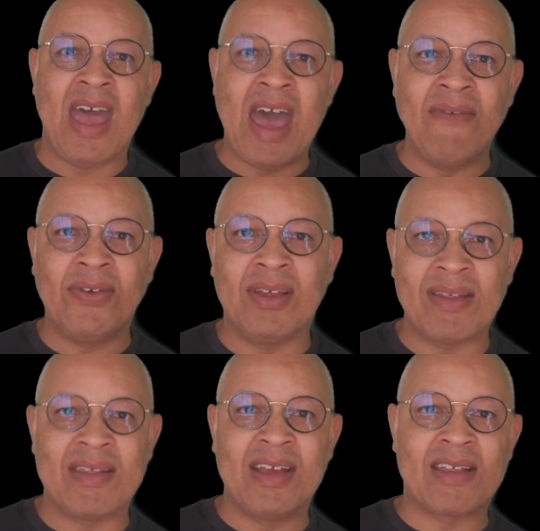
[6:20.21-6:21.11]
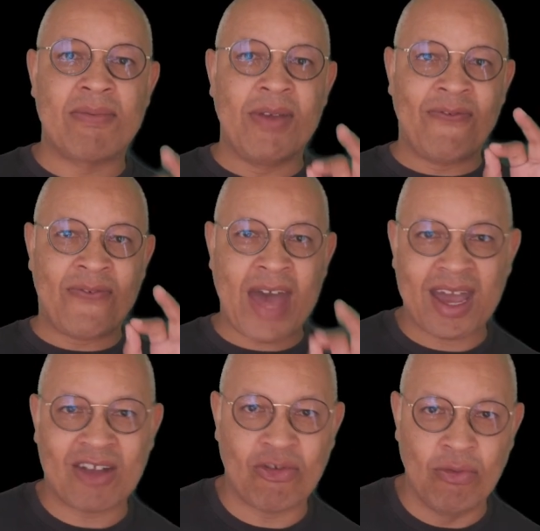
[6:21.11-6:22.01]
evidence needs to be
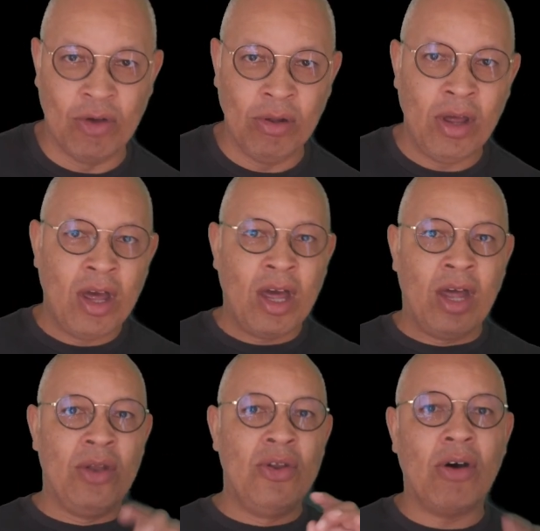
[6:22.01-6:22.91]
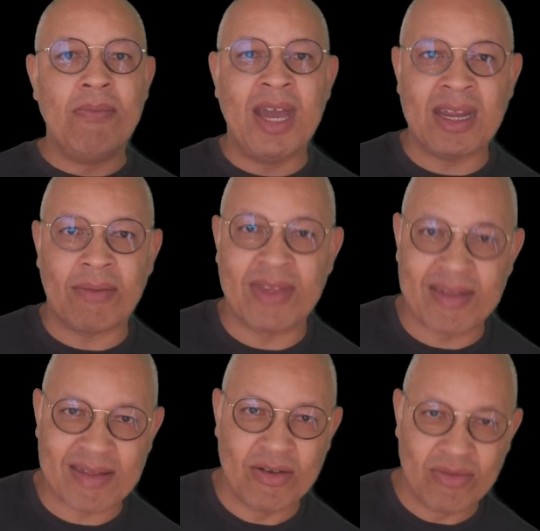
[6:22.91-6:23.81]
factual and not made up to
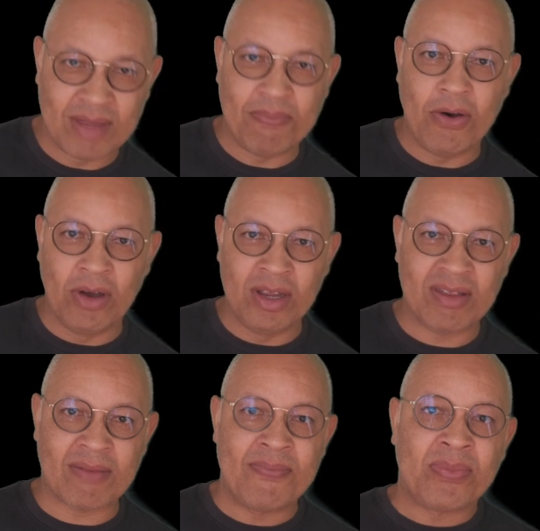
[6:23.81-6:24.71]
suit the point.